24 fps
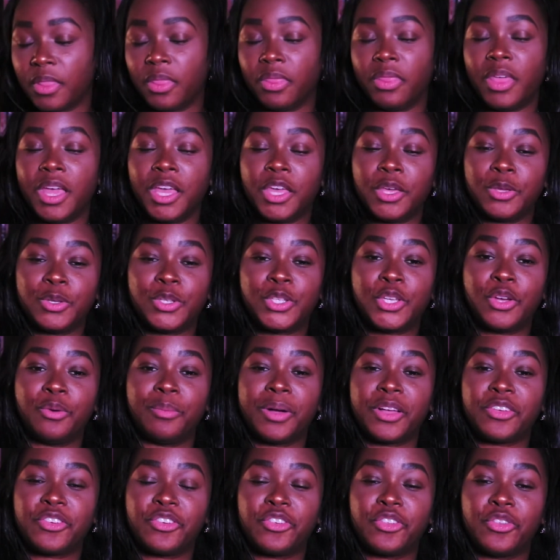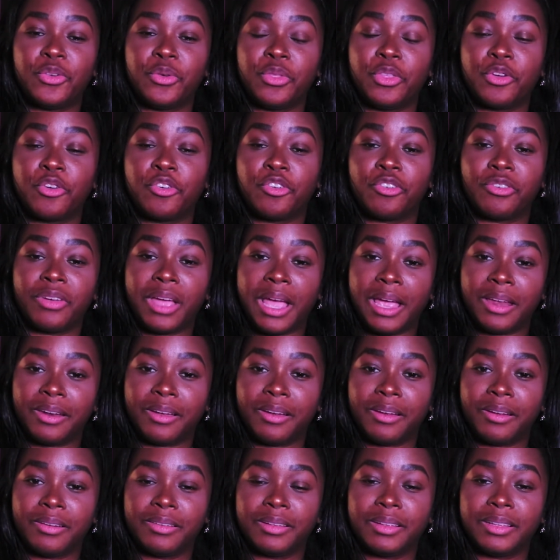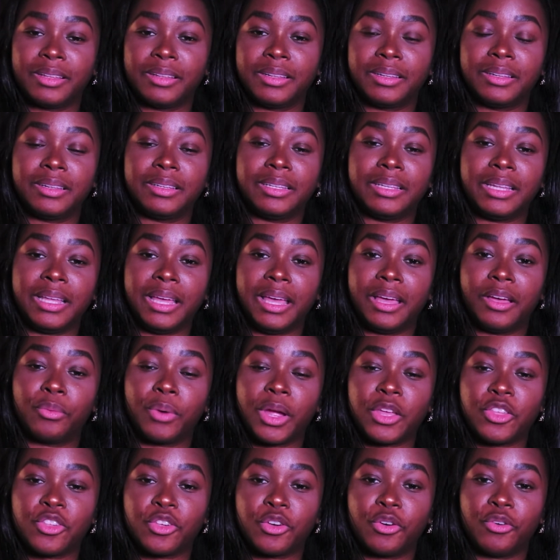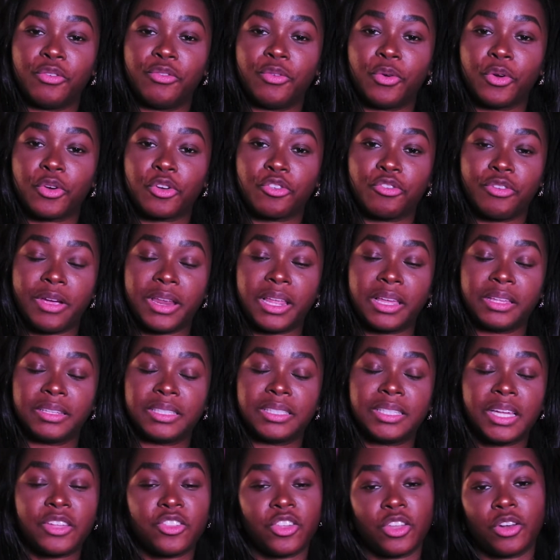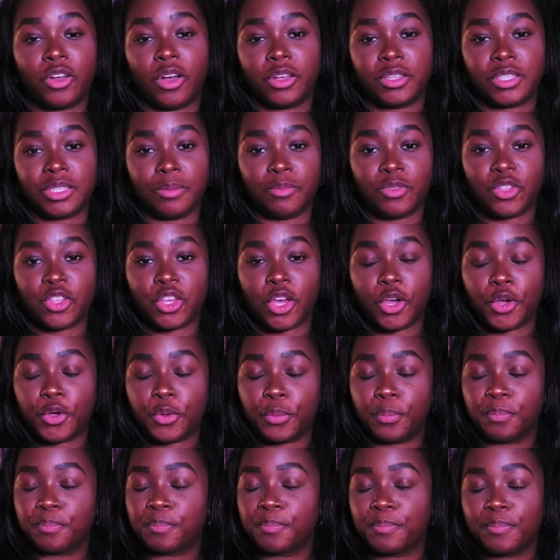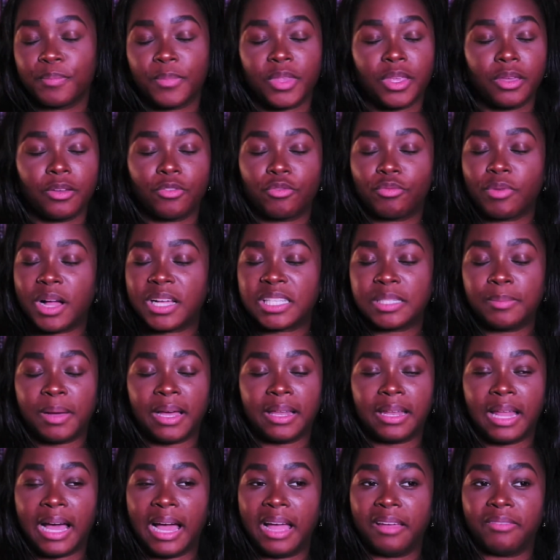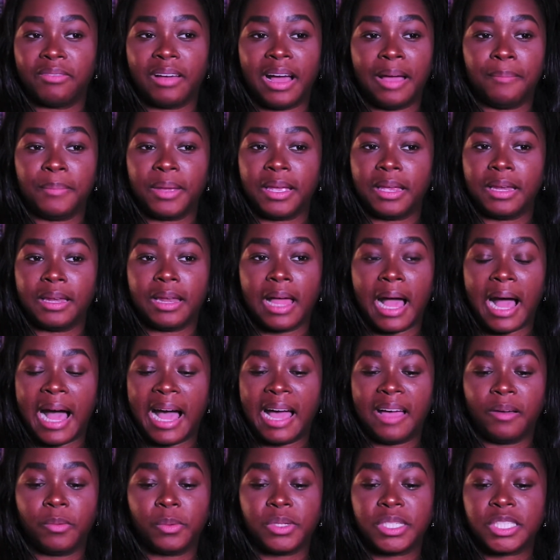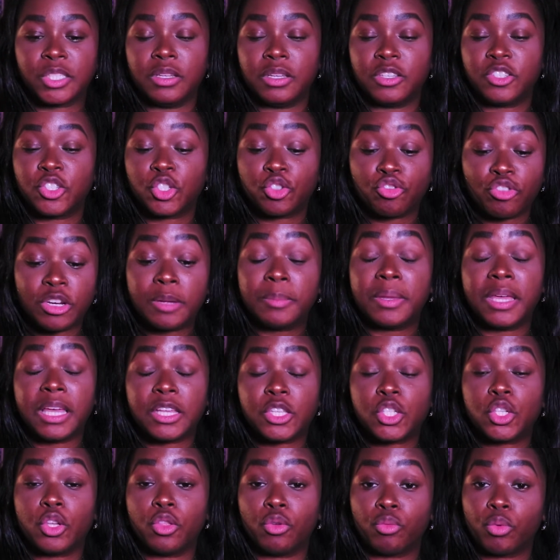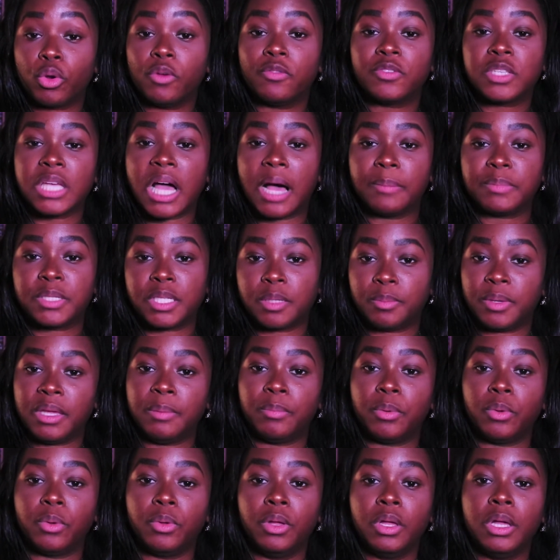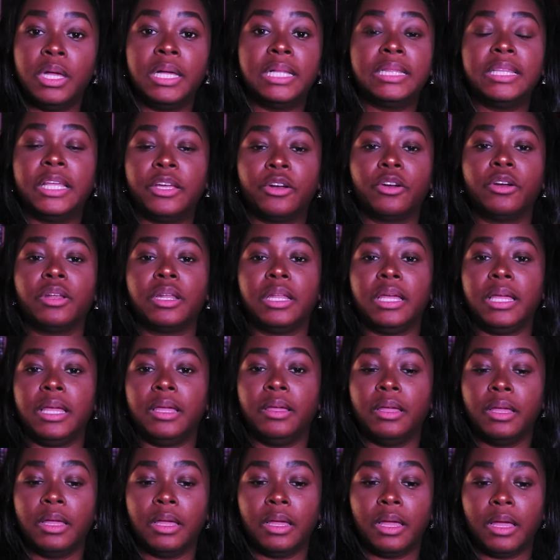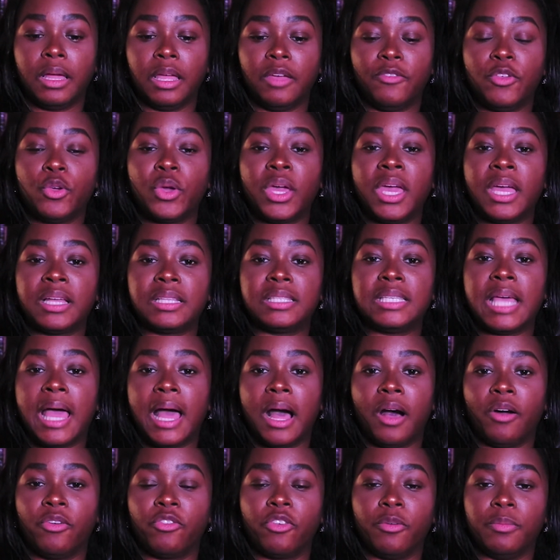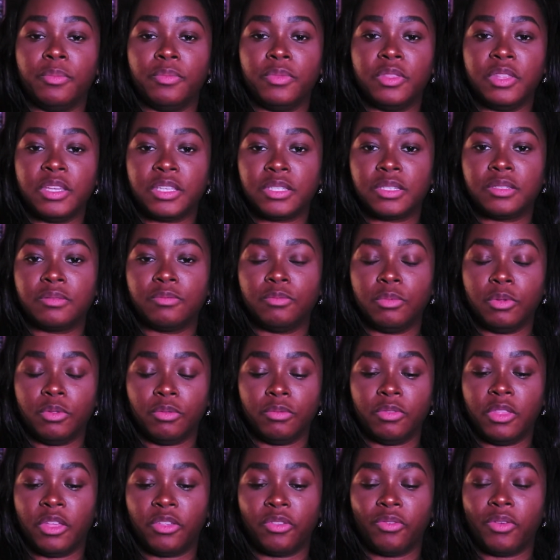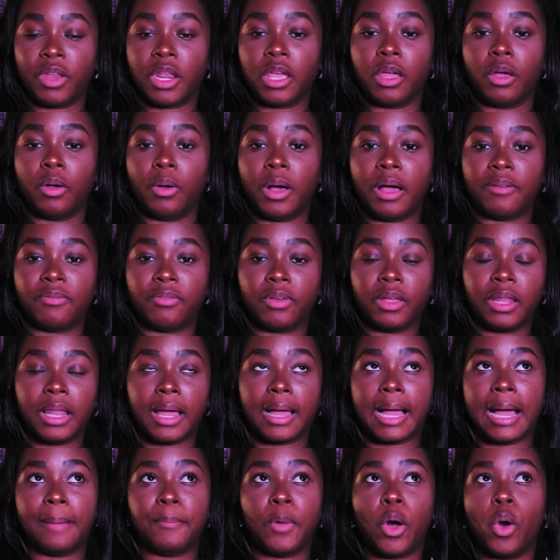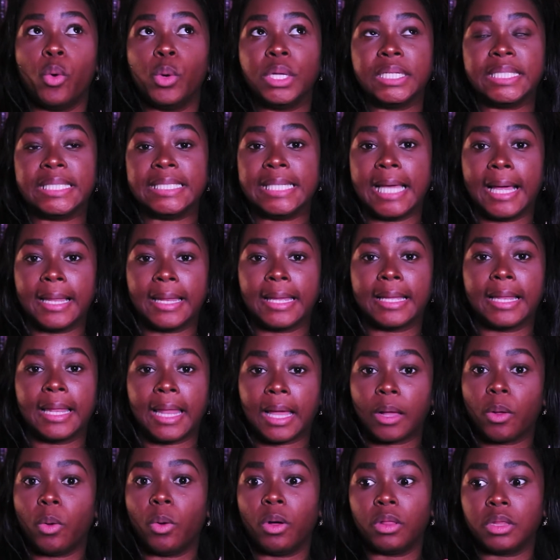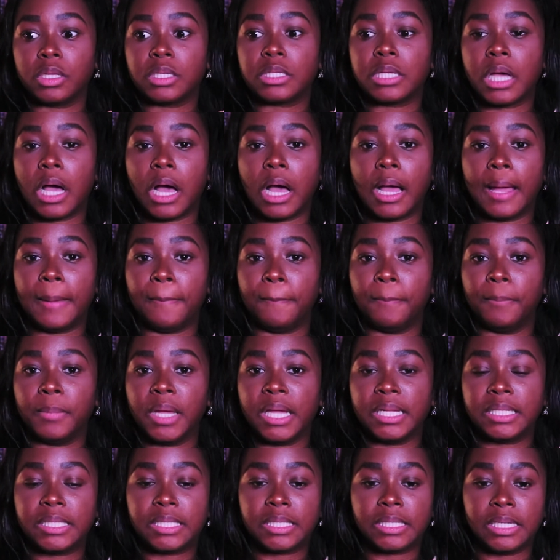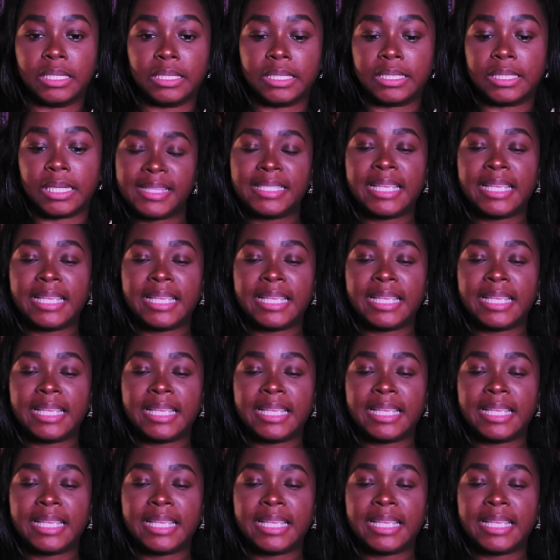Thank you so much to the creator, Leah Rachel, for creating such an awesome show. Rocked my life. I mean, I was screaming it to the rooftops to people, literally. If you can't tell from this video, I feel like I'm always yelling like all the time. It's insane.